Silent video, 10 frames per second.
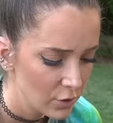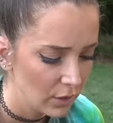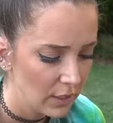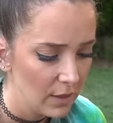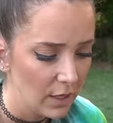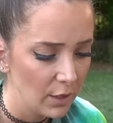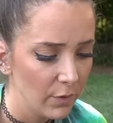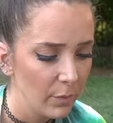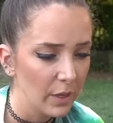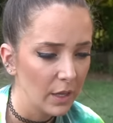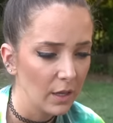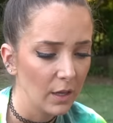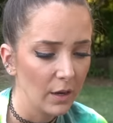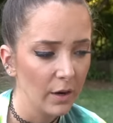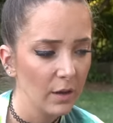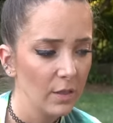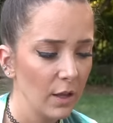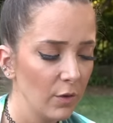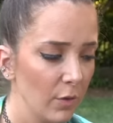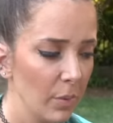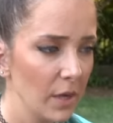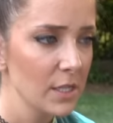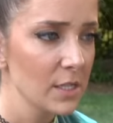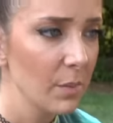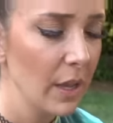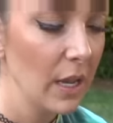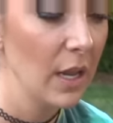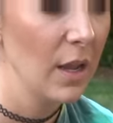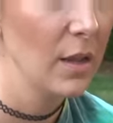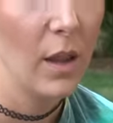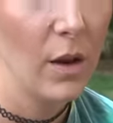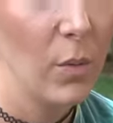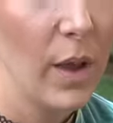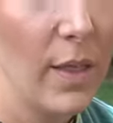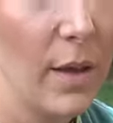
Jolene, thank you for being here. Thank you for participating in a way